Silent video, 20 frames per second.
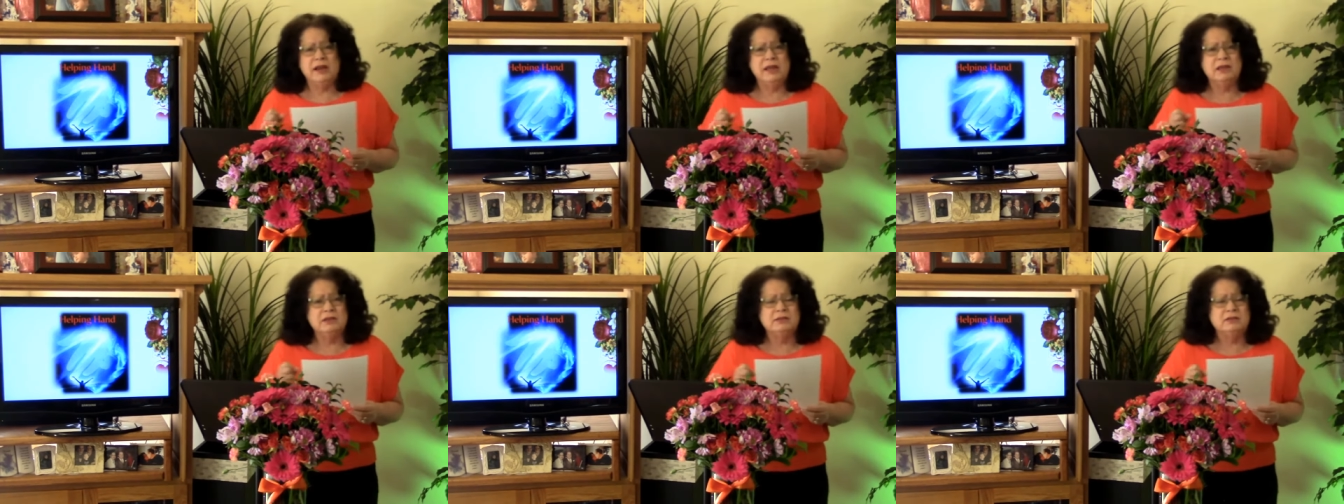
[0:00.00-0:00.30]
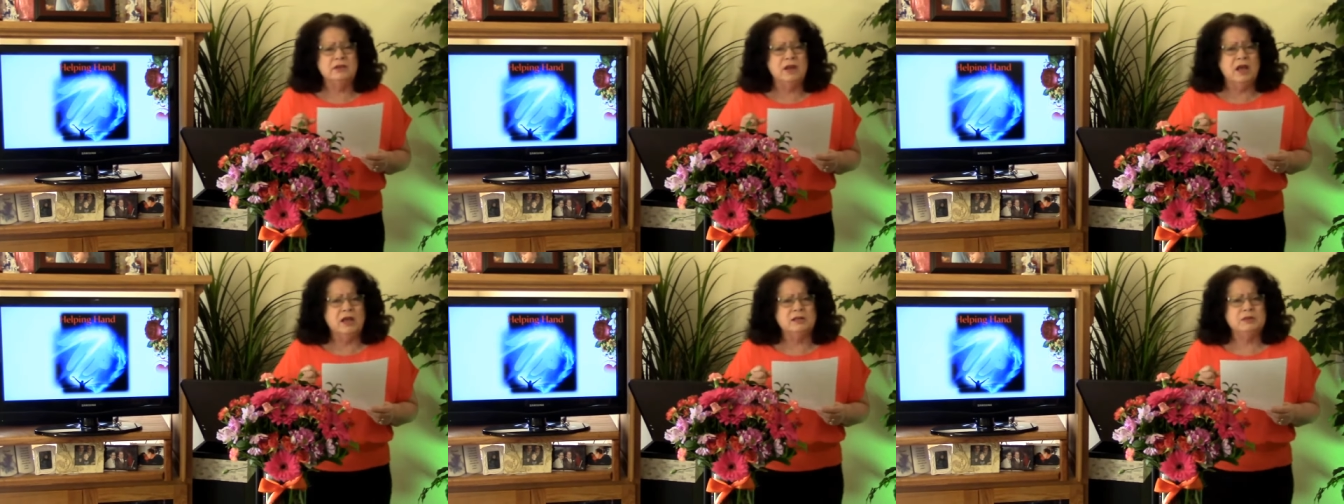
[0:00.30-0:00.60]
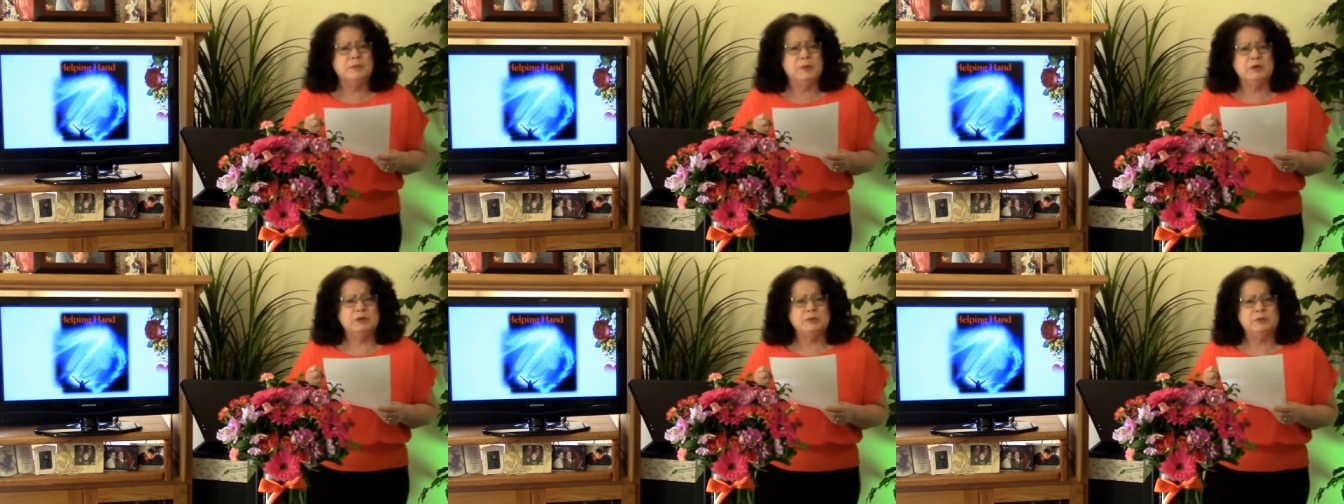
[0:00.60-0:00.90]
It's not
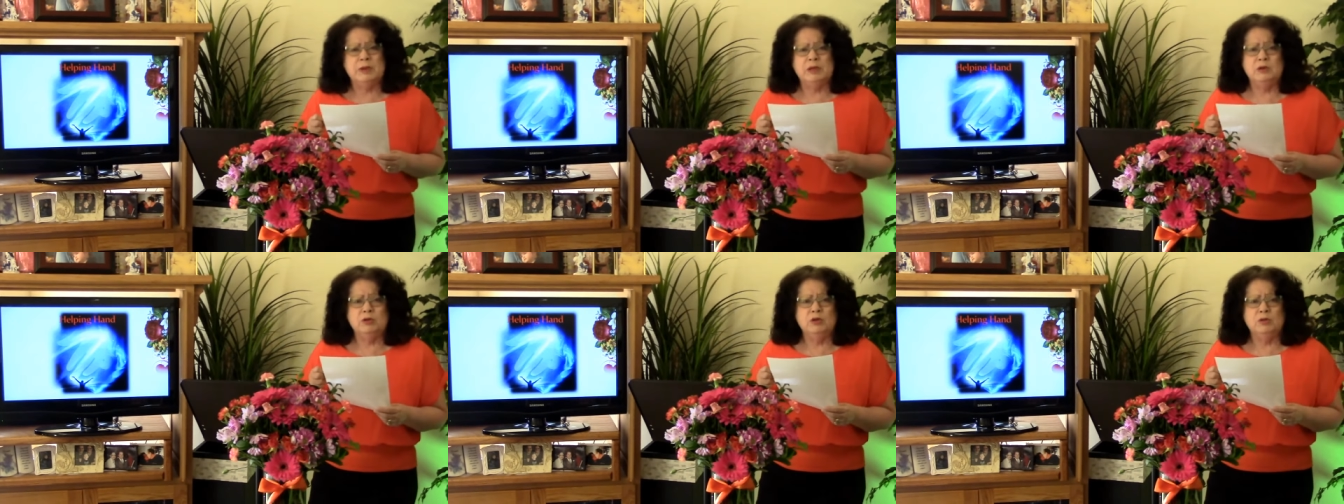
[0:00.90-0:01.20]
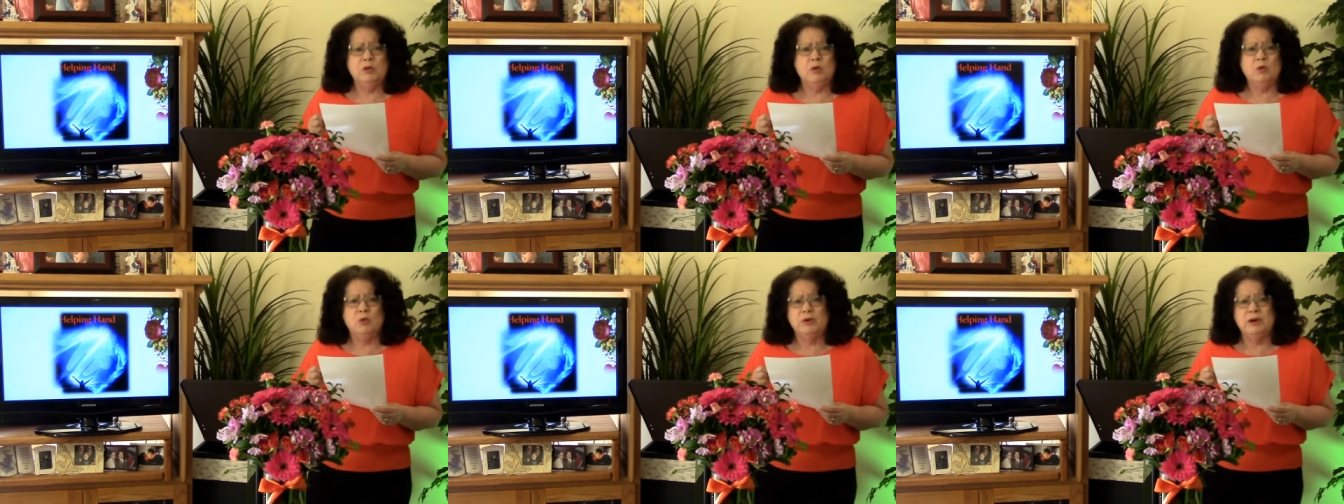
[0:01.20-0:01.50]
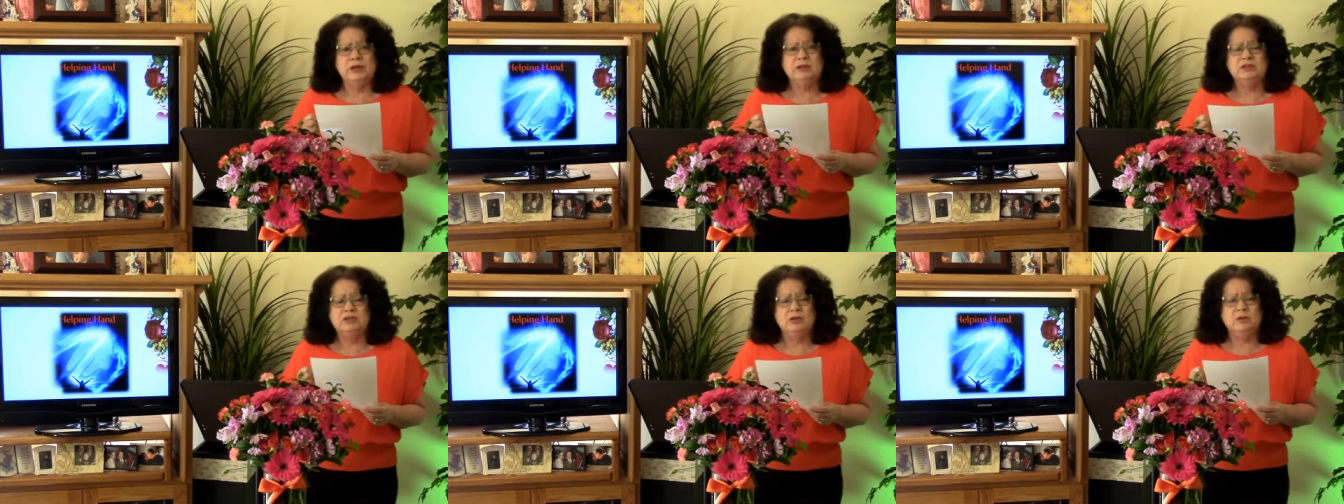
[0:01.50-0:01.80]
supposed to bring
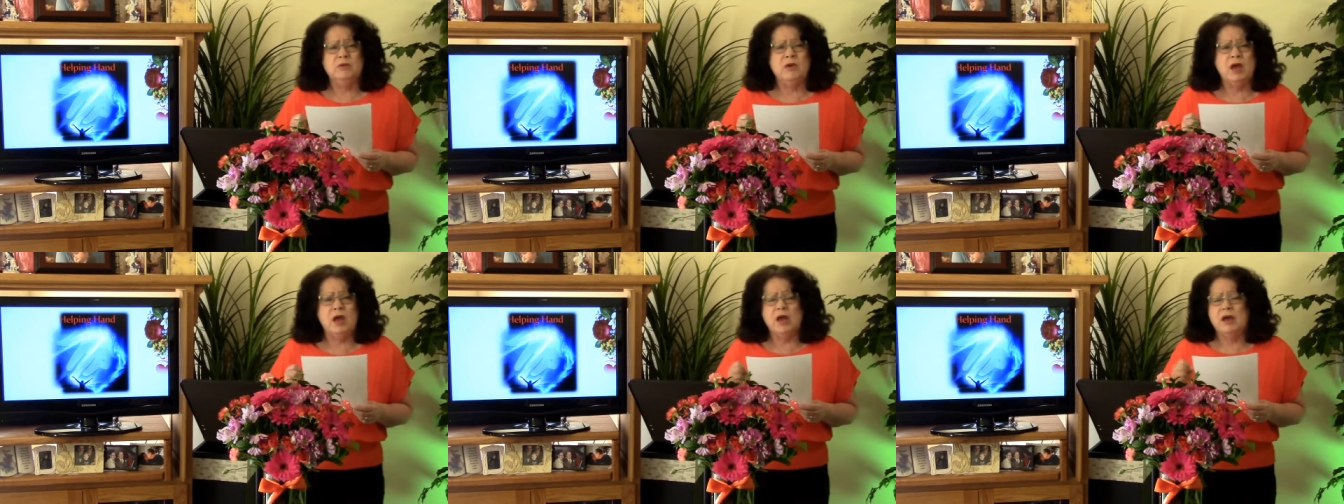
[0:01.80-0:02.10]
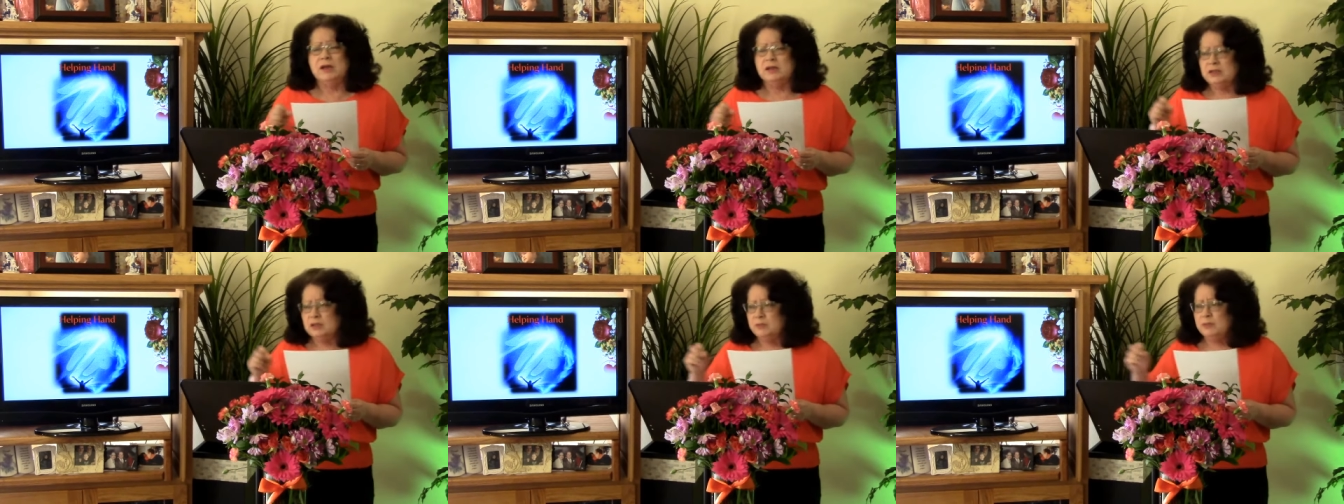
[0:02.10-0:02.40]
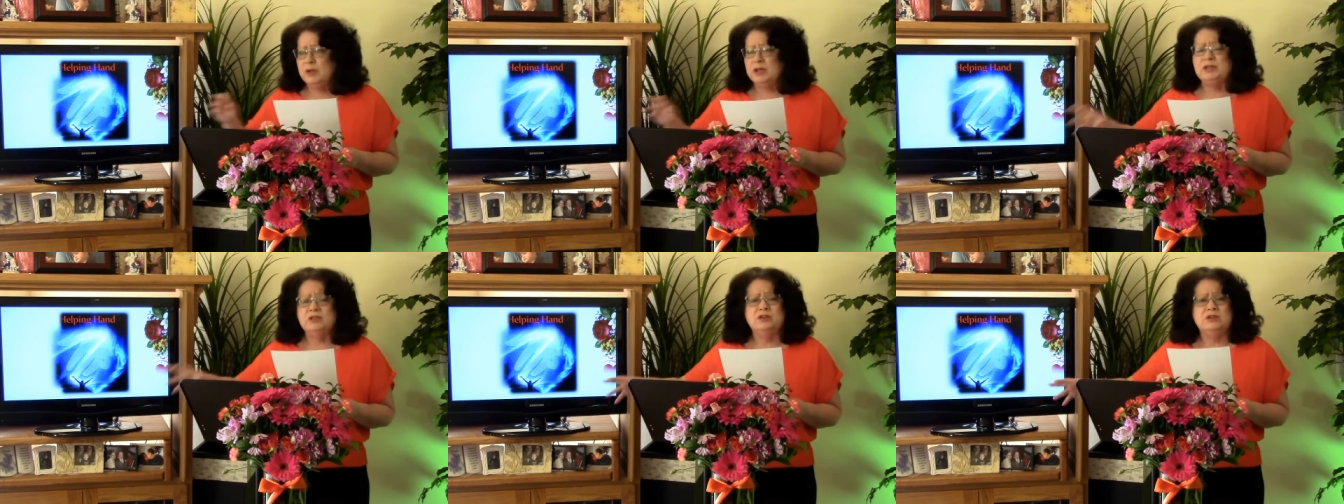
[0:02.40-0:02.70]
glory to us,
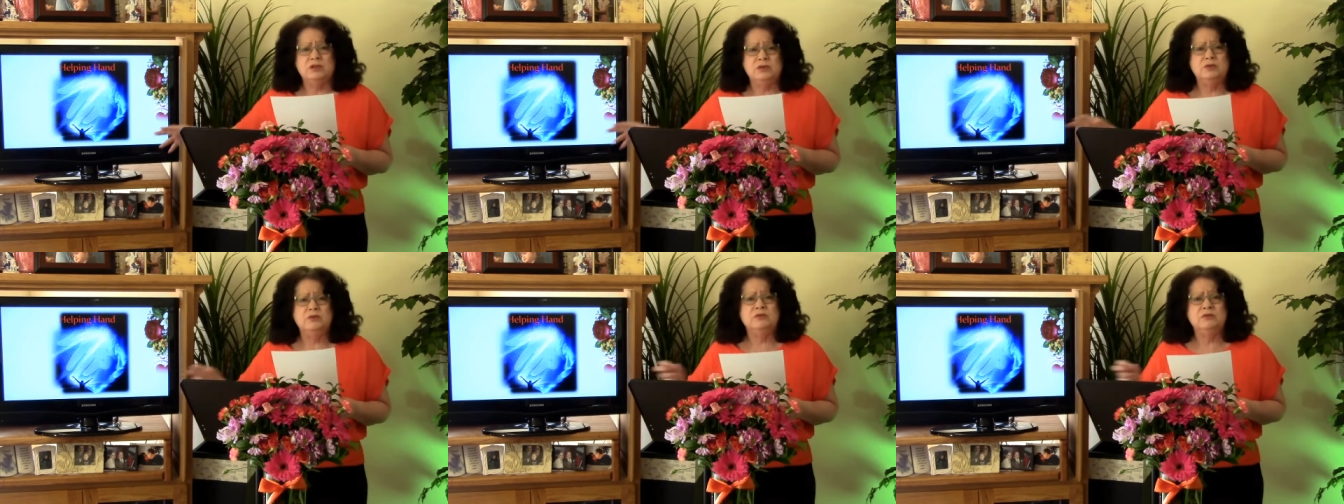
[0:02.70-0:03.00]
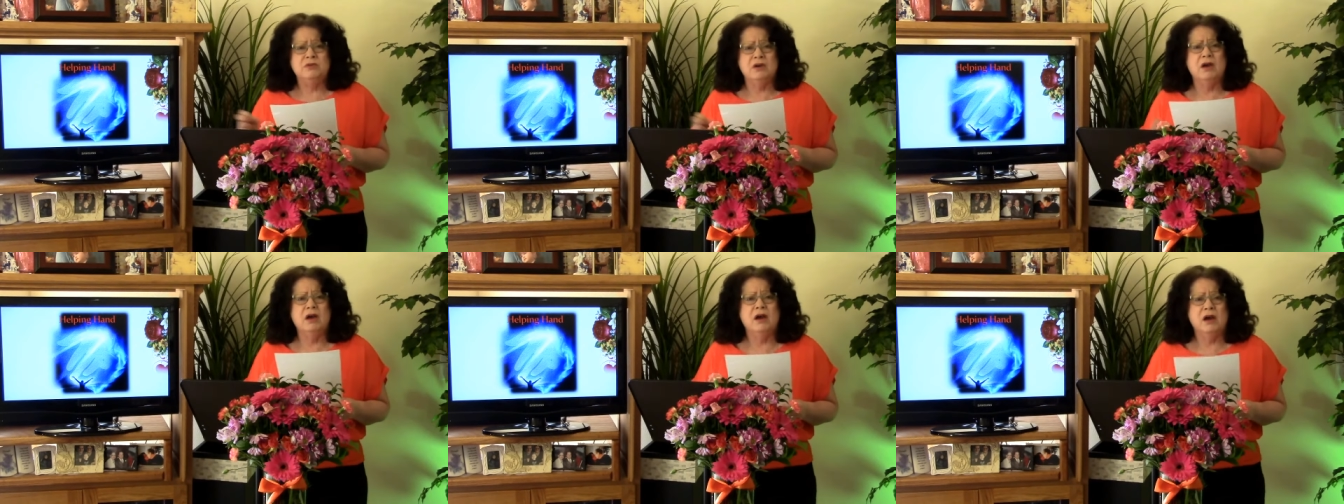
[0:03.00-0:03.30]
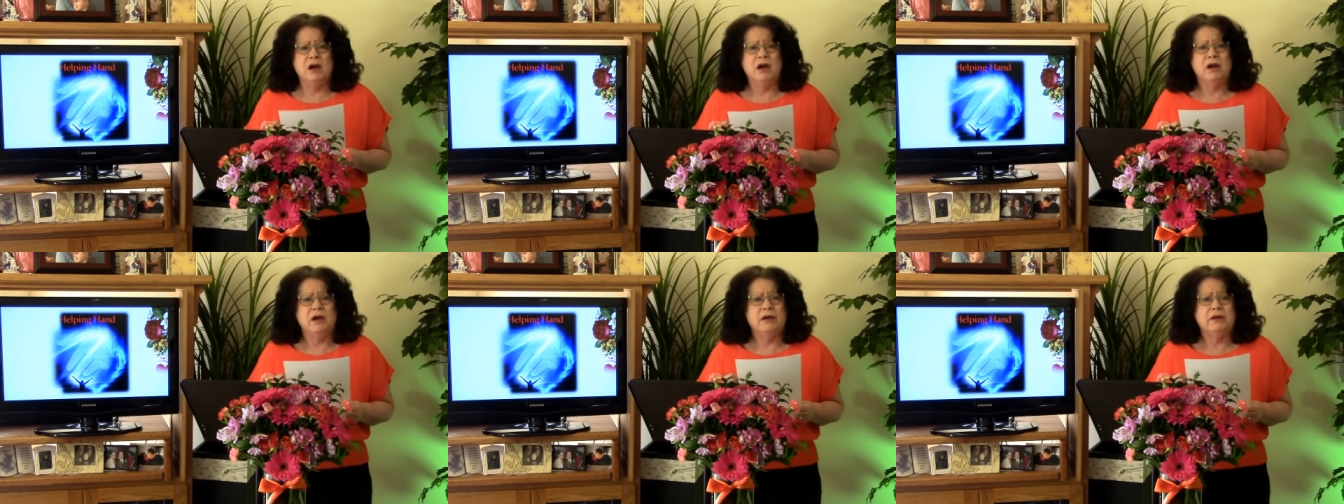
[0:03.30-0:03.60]
but to
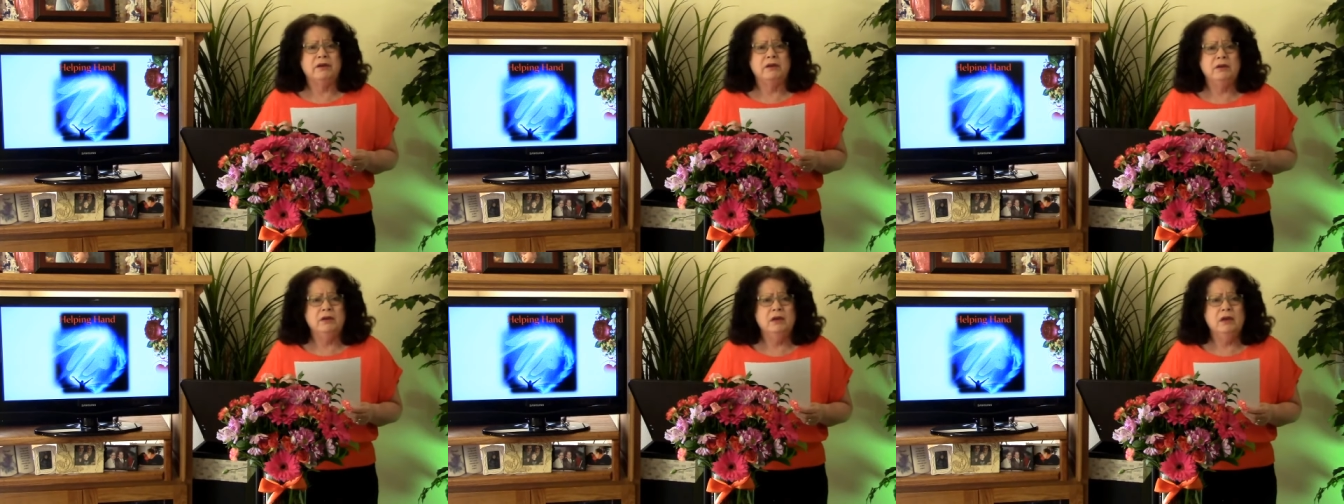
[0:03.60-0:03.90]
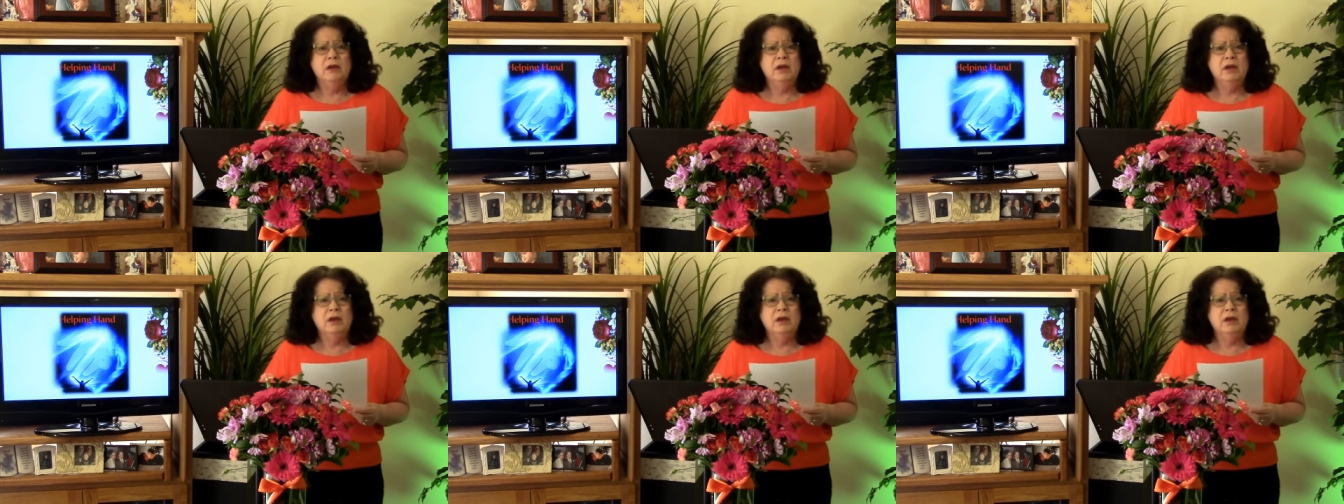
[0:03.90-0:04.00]
God. Right.